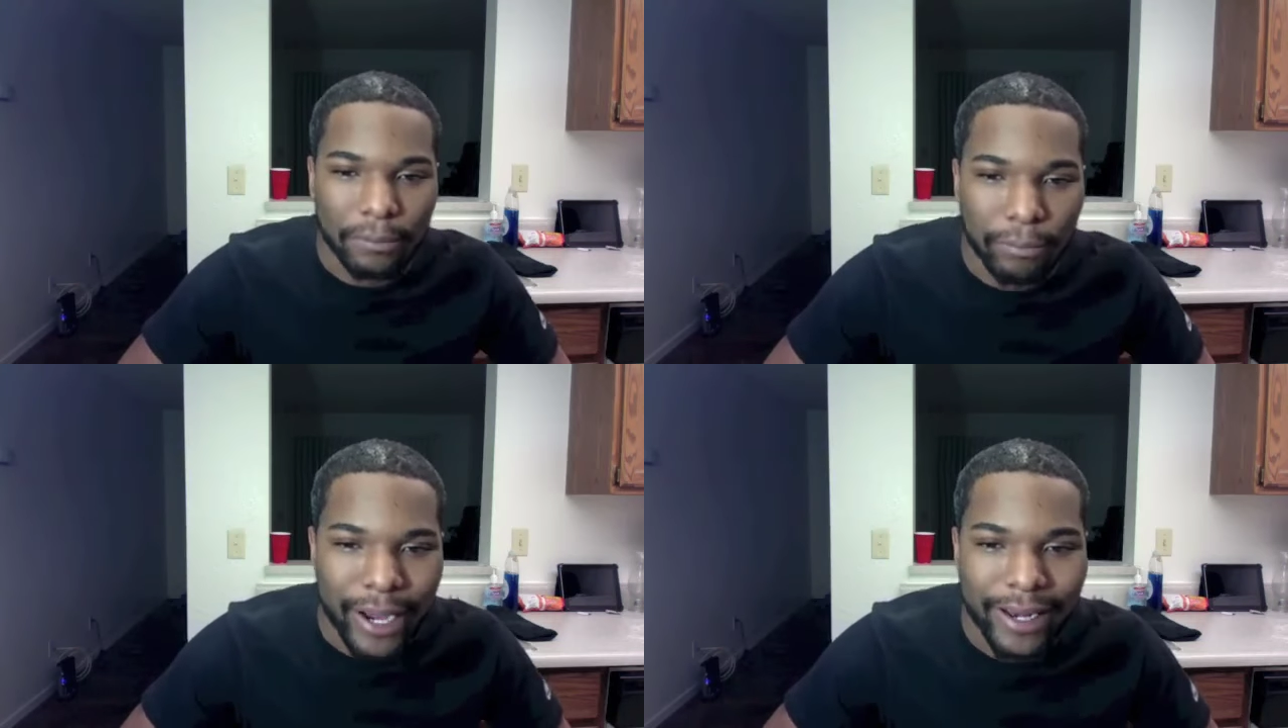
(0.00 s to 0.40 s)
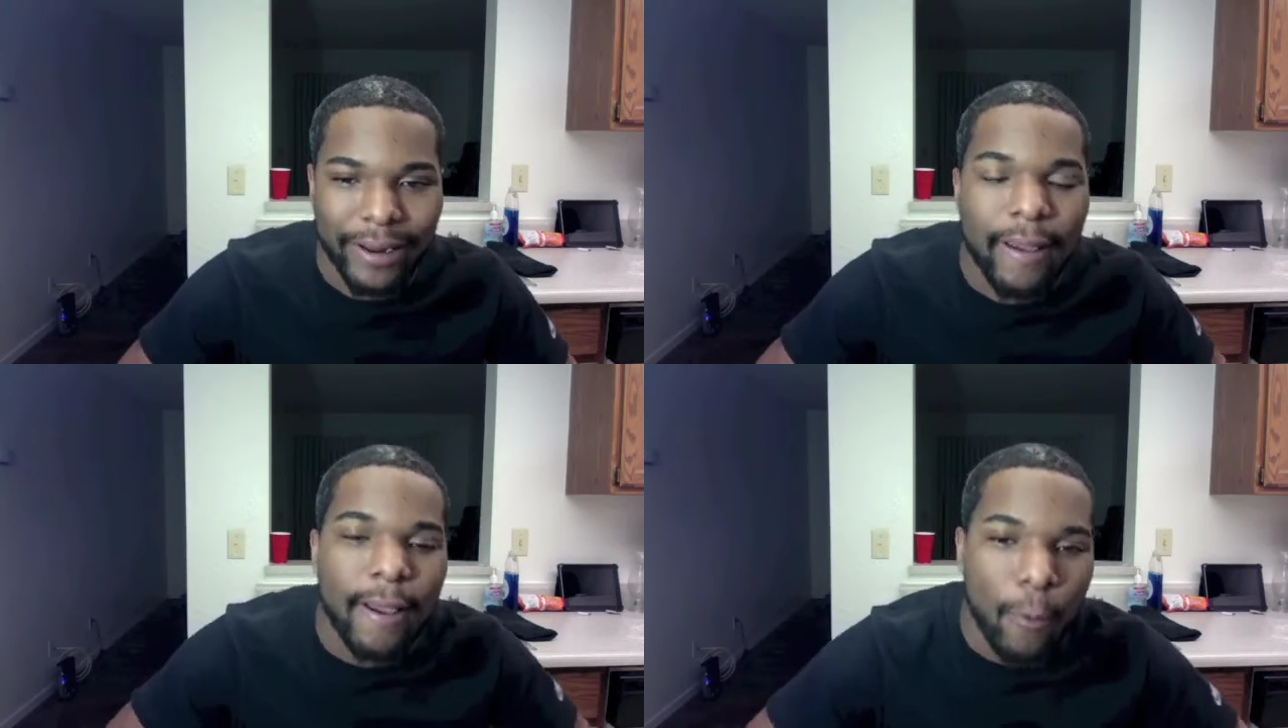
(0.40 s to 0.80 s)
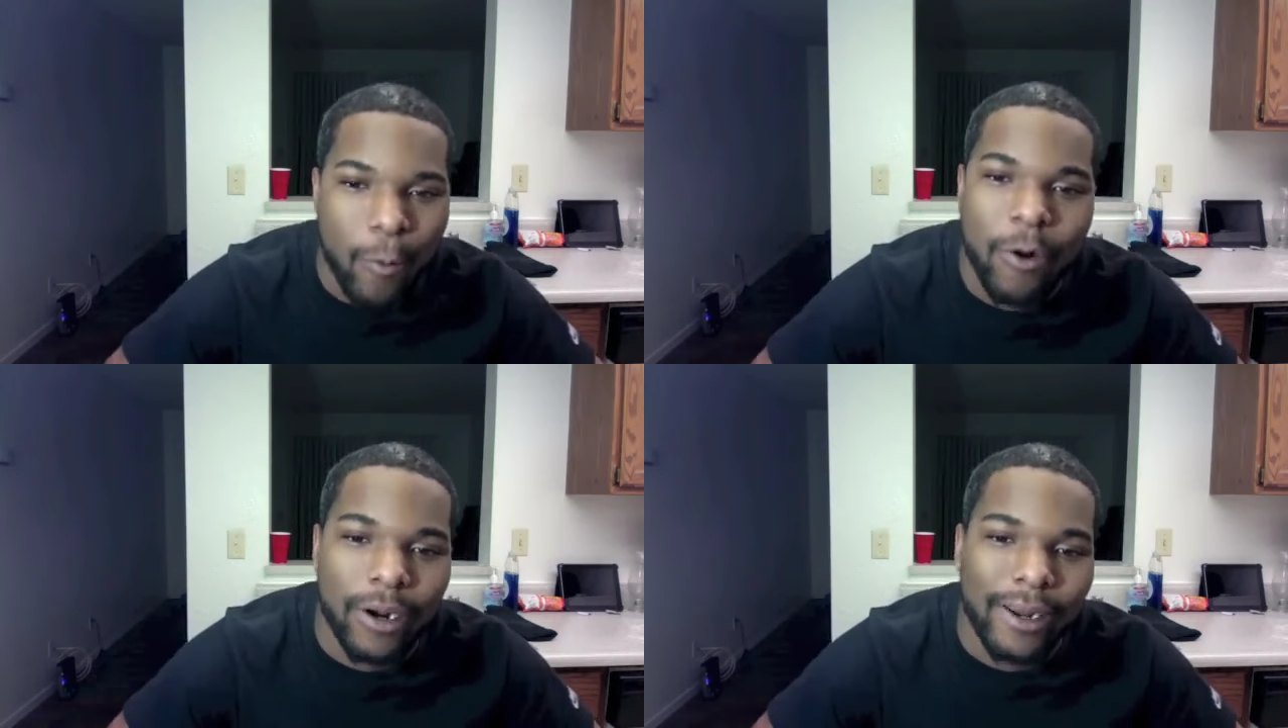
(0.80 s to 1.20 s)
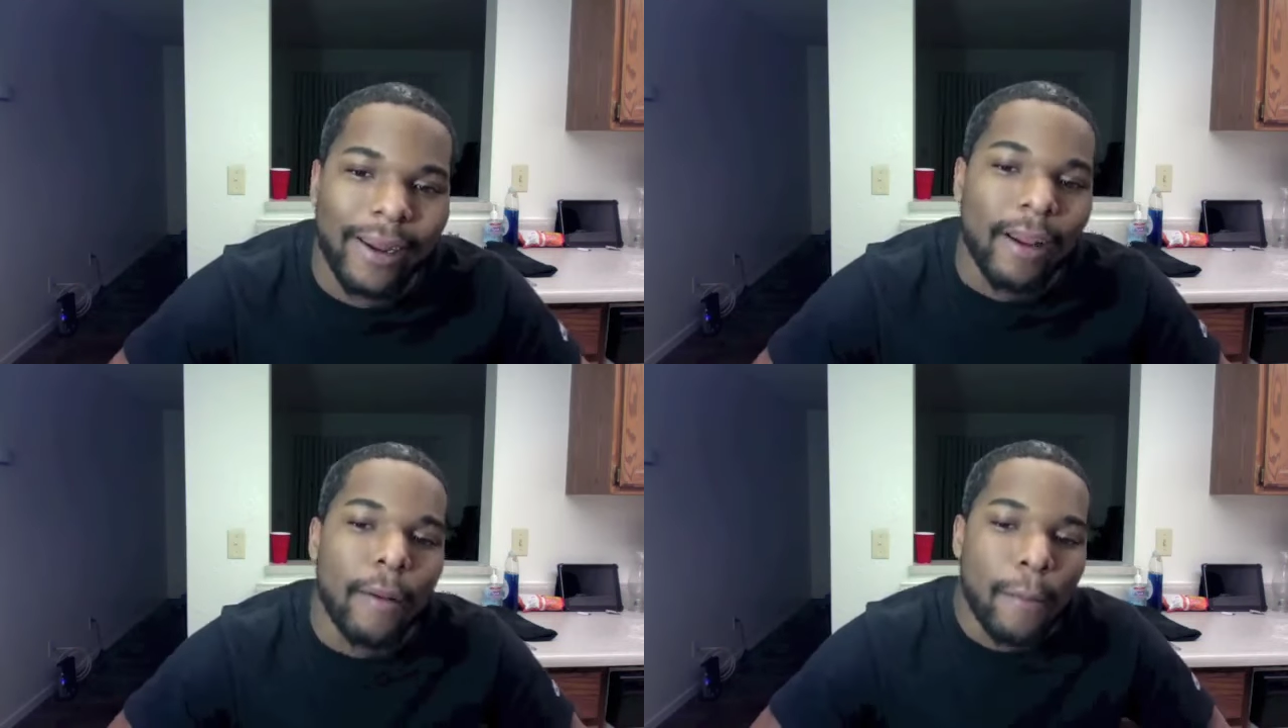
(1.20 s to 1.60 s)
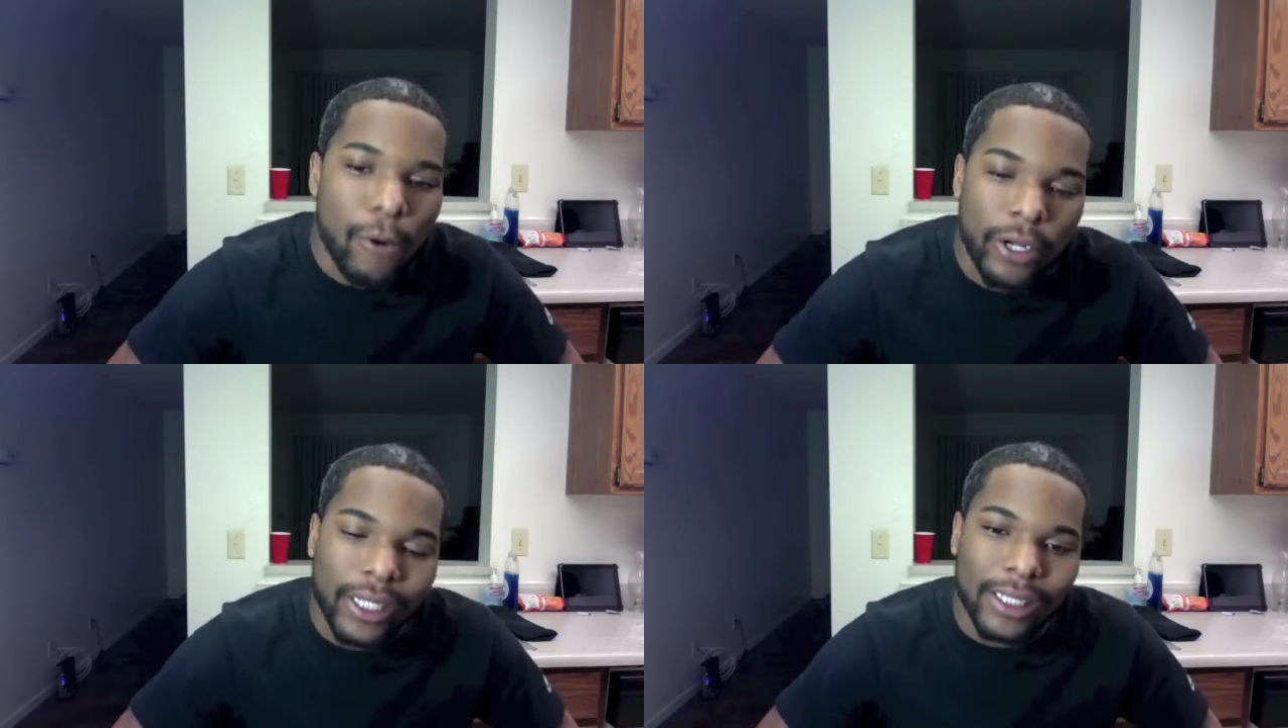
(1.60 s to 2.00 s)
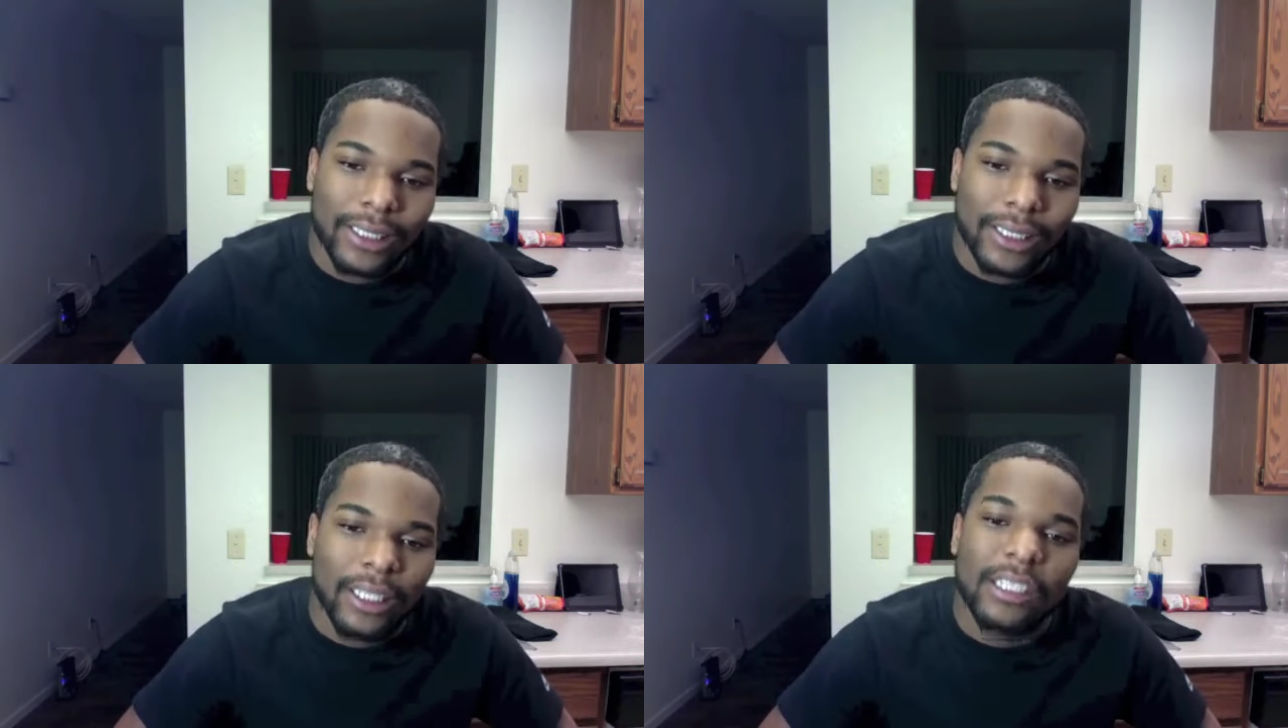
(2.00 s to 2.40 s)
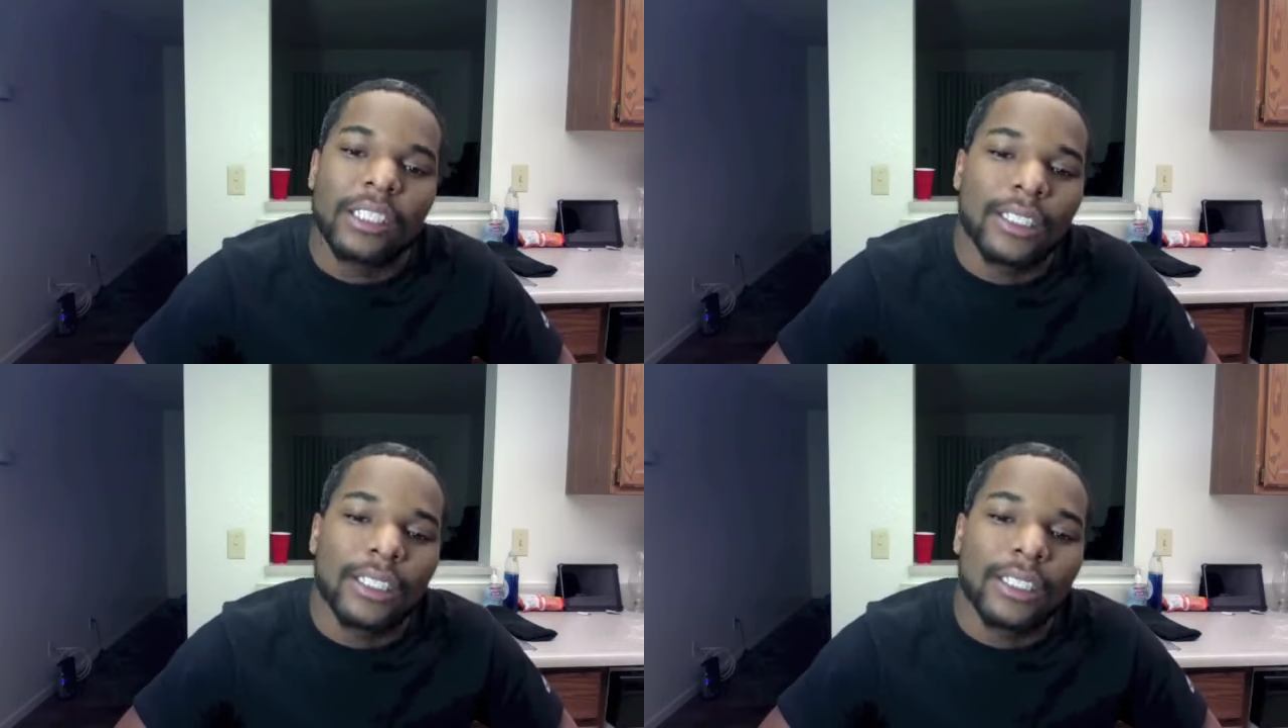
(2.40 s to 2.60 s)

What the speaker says: button, warning, pointless,